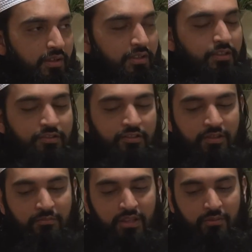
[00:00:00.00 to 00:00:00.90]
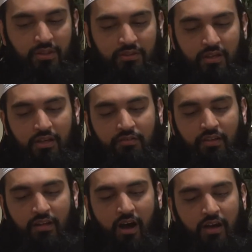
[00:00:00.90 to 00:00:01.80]
And this is something which
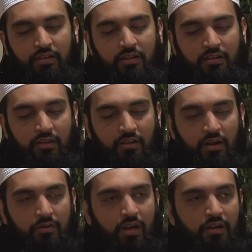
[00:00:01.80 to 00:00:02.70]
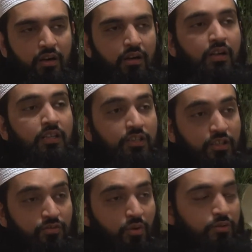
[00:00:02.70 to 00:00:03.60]
Sayyida Aisha radiallahu anha,
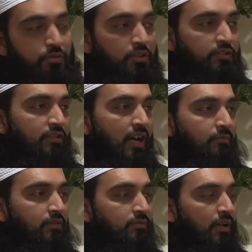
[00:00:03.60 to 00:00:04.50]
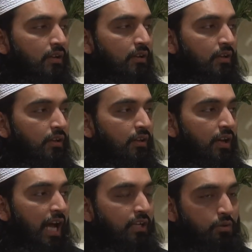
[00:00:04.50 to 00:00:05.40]
she's also described as well.
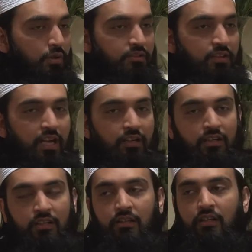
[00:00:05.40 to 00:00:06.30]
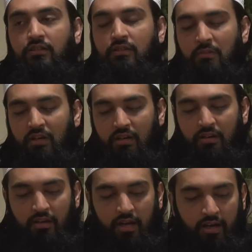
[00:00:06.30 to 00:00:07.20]
And coincidentally, someone
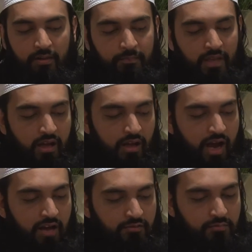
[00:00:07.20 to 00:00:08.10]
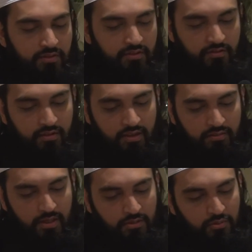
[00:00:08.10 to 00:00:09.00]
um, uh, asked me recently,
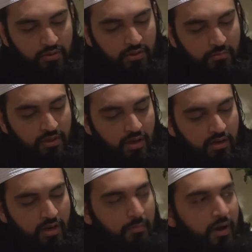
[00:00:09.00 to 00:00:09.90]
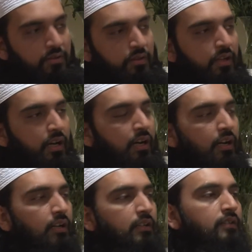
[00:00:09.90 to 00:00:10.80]
well, during Ramadan, about
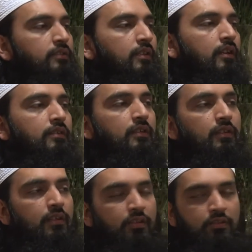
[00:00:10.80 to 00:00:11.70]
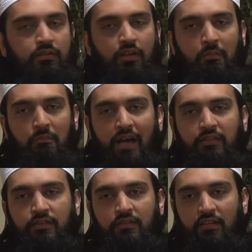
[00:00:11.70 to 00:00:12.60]
uh, the, the, the,
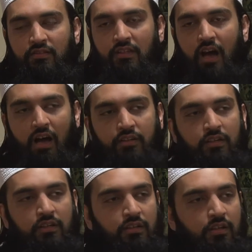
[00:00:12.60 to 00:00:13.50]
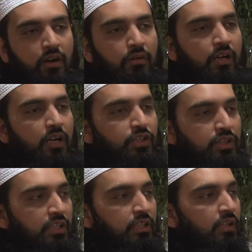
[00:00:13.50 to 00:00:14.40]
comparison that Sayyida Aisha radiallahu anha,
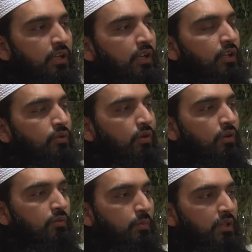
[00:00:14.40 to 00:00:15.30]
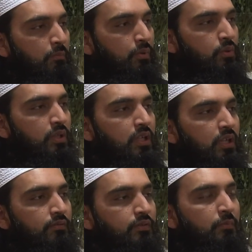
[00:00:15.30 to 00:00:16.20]
she draws with the beauty
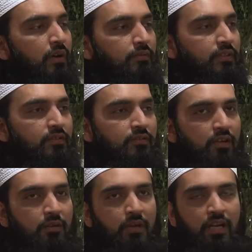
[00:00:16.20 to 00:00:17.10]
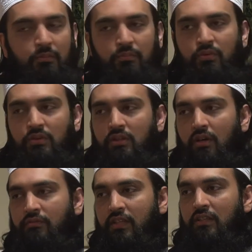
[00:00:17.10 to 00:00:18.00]
of the Prophet and the beauty
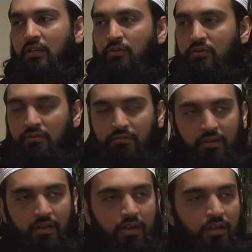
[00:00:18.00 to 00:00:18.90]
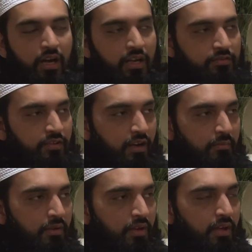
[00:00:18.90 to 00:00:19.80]
of Sayyidina Yusuf
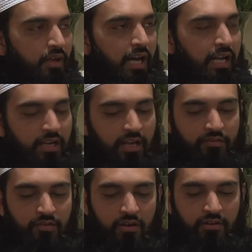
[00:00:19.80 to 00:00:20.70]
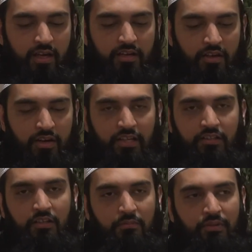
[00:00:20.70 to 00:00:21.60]
alayhi and it's not a
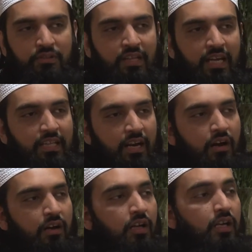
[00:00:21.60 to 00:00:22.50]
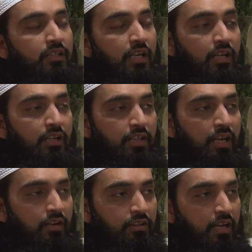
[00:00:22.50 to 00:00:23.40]
narration per se. There are
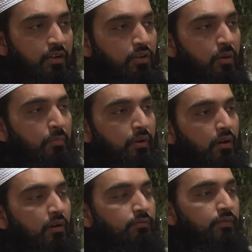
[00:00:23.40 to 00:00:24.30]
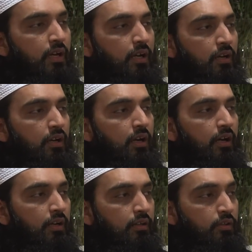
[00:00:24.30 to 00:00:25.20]
there, there are a couple of uh,
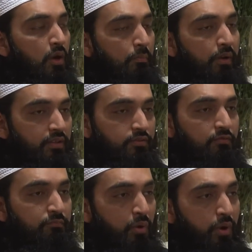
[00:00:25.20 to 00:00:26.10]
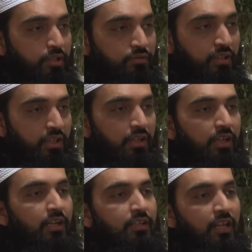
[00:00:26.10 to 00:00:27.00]
uh, couplets of poetry
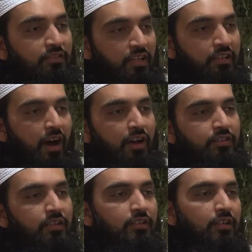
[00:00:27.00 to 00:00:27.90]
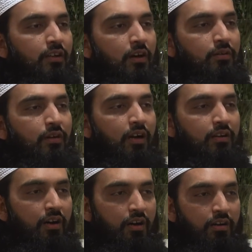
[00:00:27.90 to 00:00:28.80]
that Sayyida Aisha radiallahu
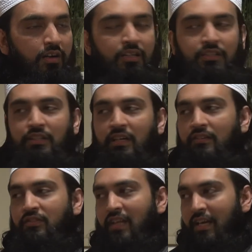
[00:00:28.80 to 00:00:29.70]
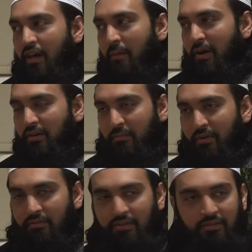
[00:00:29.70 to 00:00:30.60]
anha, she has said about the
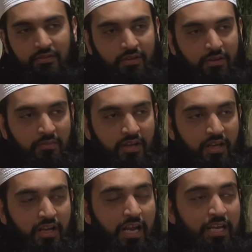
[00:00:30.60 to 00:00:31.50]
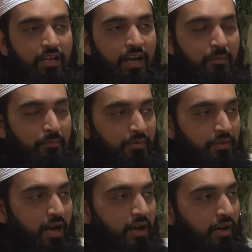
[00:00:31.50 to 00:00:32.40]
Prophet And
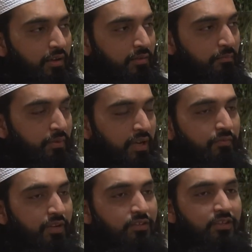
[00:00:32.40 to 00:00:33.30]
uh, uh, briefly